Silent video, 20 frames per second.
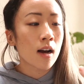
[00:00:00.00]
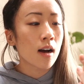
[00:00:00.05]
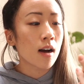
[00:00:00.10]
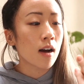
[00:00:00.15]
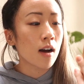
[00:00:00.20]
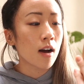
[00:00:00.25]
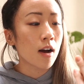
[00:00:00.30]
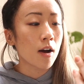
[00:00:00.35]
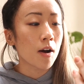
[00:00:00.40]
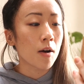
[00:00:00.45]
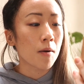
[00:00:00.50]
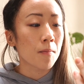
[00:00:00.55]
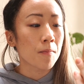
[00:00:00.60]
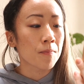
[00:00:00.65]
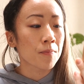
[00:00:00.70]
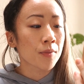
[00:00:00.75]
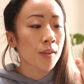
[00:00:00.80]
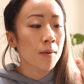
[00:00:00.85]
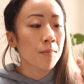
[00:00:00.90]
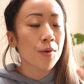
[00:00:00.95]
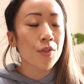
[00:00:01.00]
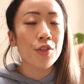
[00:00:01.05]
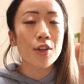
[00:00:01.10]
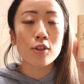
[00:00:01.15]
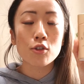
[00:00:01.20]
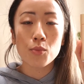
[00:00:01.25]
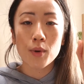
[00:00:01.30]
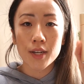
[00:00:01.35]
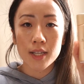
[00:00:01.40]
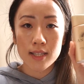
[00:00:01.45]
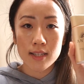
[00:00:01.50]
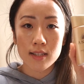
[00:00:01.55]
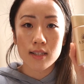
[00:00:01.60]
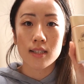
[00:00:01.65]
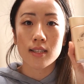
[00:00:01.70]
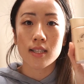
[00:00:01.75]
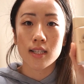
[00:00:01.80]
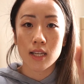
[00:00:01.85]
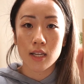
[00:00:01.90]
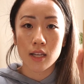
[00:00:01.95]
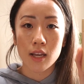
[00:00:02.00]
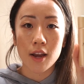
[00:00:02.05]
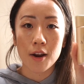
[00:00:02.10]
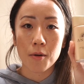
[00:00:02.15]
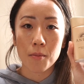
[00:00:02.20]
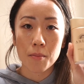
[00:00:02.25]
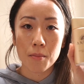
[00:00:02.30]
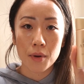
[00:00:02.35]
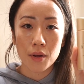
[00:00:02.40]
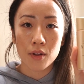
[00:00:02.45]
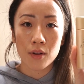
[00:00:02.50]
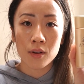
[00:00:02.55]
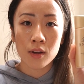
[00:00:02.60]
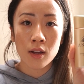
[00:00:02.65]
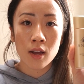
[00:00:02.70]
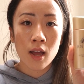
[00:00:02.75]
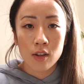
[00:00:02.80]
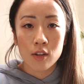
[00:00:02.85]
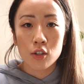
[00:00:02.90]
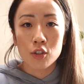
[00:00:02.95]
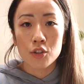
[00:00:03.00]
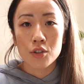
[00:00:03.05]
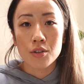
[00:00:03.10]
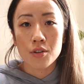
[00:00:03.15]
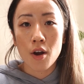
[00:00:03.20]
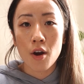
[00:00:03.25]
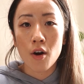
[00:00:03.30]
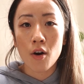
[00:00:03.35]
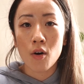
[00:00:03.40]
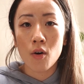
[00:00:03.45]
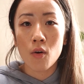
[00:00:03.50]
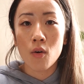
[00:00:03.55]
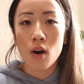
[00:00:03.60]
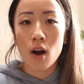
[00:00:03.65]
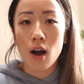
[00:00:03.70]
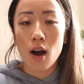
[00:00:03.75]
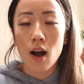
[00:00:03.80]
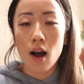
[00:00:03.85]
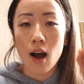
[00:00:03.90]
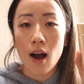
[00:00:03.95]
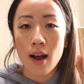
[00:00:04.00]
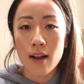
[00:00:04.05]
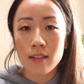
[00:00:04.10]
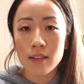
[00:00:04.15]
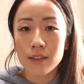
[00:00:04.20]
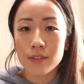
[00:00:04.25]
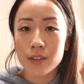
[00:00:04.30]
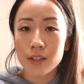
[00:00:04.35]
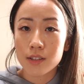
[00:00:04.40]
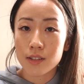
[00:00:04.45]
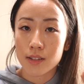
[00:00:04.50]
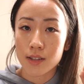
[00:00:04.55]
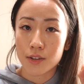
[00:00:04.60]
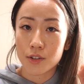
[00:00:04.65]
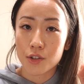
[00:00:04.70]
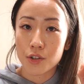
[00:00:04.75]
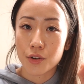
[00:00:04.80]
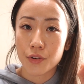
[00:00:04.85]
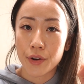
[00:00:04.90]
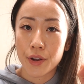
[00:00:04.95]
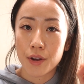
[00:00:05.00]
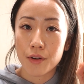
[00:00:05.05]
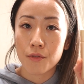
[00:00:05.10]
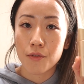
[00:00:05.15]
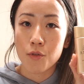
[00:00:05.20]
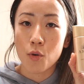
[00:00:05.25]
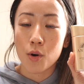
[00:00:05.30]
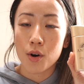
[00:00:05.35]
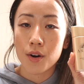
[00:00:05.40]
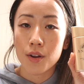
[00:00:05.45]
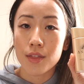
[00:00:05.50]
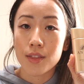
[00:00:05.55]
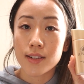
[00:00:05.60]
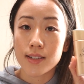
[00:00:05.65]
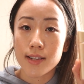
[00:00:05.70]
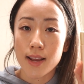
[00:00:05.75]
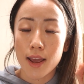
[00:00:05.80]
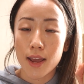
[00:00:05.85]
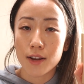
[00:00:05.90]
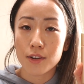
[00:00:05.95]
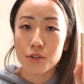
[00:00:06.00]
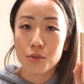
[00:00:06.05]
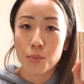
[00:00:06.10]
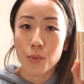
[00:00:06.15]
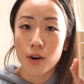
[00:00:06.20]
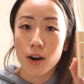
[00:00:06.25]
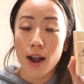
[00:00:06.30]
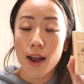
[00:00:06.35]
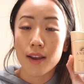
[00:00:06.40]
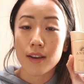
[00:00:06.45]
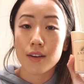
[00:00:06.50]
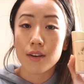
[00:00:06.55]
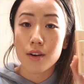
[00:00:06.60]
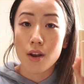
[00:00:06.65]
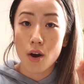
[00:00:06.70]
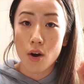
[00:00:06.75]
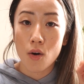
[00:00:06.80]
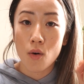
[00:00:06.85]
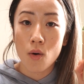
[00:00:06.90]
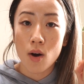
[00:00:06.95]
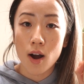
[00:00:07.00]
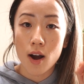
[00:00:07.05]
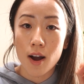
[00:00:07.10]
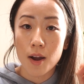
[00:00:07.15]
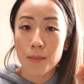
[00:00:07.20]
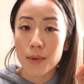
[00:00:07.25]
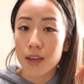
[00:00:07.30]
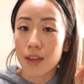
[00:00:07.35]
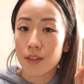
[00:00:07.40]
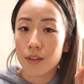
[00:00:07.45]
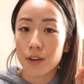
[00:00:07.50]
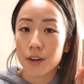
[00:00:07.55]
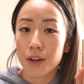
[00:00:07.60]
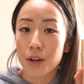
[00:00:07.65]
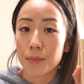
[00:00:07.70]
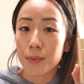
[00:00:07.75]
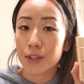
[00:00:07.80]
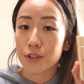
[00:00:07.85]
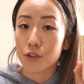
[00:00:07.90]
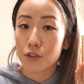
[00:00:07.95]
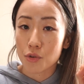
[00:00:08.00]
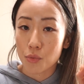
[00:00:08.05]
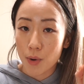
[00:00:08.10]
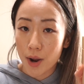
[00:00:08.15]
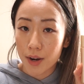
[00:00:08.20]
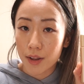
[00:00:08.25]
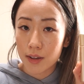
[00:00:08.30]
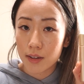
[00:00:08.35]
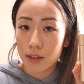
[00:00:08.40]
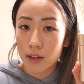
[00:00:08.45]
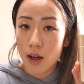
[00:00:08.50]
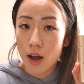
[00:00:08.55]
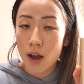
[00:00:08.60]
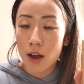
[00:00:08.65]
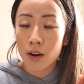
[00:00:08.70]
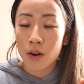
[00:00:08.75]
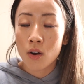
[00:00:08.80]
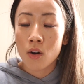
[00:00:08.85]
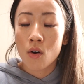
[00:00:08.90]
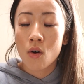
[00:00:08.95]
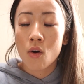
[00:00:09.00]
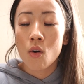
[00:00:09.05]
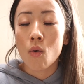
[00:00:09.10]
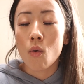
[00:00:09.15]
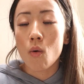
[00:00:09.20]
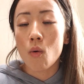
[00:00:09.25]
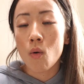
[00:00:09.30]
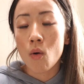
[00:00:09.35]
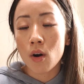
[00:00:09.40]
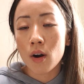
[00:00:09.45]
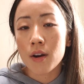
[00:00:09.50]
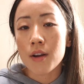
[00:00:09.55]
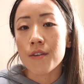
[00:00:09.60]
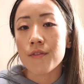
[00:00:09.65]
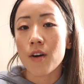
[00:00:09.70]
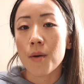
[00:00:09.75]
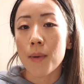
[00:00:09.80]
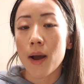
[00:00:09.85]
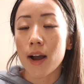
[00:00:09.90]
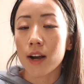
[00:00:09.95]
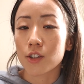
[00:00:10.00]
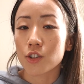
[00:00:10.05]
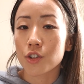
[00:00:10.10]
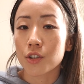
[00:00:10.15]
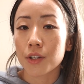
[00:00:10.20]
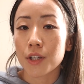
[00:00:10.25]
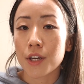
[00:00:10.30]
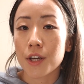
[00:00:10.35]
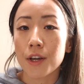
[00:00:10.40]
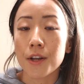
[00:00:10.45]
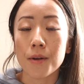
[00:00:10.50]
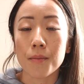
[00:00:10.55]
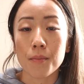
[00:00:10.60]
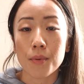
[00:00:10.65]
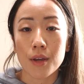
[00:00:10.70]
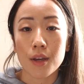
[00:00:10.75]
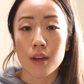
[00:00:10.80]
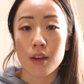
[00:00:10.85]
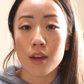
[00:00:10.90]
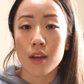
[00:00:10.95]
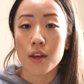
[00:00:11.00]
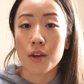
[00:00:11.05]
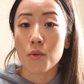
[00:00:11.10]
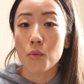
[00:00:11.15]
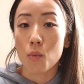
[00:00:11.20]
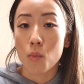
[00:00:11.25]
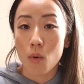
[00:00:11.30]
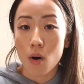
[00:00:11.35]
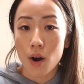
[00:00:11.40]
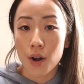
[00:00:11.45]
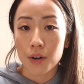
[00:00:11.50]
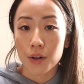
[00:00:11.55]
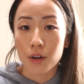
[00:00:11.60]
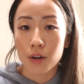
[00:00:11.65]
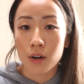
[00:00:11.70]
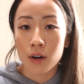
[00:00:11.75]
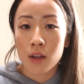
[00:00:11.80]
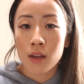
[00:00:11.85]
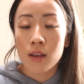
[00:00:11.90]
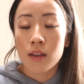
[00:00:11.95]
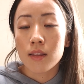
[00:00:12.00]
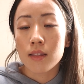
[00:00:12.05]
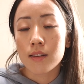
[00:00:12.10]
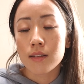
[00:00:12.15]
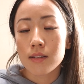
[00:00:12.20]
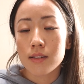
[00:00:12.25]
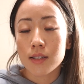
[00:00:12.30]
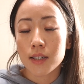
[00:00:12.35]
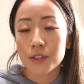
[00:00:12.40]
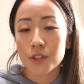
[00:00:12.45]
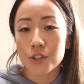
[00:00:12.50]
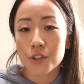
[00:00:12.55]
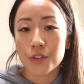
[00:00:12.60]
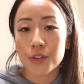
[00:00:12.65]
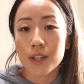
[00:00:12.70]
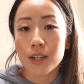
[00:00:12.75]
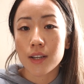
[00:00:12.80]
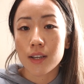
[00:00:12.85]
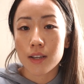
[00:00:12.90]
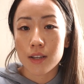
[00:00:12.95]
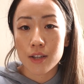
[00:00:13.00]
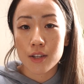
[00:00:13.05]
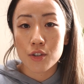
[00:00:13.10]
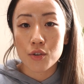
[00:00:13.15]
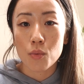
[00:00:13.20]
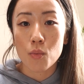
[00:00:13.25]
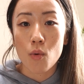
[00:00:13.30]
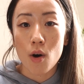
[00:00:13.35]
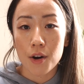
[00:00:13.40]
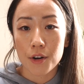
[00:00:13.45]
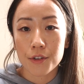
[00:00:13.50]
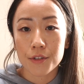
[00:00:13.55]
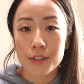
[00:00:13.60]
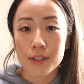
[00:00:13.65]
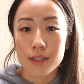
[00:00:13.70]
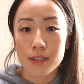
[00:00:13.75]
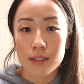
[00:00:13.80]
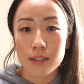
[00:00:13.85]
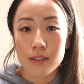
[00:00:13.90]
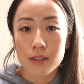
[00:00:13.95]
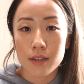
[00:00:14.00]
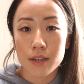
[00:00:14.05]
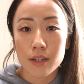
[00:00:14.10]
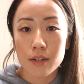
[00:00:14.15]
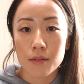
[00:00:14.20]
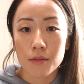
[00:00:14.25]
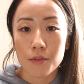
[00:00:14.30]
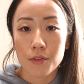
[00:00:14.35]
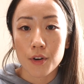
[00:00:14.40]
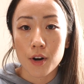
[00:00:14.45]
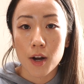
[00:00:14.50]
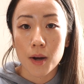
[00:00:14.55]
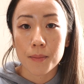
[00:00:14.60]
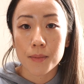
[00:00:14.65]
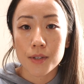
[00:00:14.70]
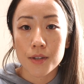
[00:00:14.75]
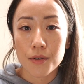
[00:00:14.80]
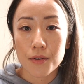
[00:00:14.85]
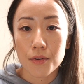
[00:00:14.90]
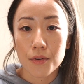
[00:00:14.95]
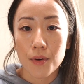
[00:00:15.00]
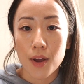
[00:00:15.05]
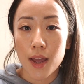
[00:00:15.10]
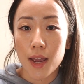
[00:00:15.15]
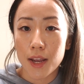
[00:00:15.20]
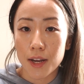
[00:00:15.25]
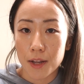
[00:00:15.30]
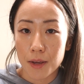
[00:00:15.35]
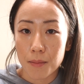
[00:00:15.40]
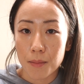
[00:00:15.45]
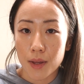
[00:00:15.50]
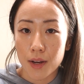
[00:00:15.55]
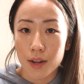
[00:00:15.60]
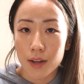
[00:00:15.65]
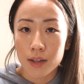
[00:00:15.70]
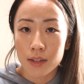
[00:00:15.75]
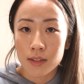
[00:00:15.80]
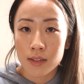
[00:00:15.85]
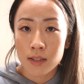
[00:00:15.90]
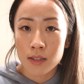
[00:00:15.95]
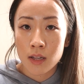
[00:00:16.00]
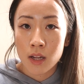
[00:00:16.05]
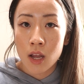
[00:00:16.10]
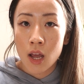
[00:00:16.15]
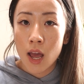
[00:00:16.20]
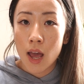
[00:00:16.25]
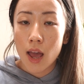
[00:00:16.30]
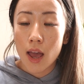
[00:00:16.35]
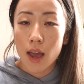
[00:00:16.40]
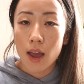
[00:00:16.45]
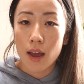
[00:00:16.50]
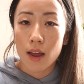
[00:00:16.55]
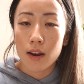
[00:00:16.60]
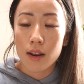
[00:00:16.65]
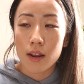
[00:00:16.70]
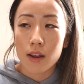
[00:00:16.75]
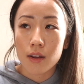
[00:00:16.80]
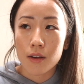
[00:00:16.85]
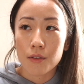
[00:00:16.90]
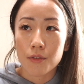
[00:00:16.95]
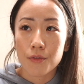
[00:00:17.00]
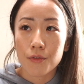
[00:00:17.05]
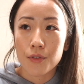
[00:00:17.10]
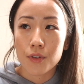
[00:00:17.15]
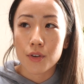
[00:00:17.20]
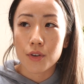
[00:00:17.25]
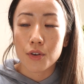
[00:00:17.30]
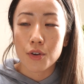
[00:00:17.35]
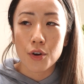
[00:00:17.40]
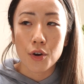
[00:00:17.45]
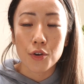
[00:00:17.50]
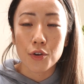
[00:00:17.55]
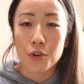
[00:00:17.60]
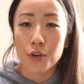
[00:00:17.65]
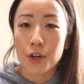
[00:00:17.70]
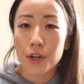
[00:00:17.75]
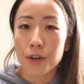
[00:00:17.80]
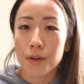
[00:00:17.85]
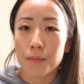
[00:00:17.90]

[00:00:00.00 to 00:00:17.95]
but this one is the Skincare Milk. So I love this sunscreen for the days where I know I'm either going to be sweating a lot or if I'm actually going to be in water. This sunscreen is water resistant for up to 80 minutes. And if you're going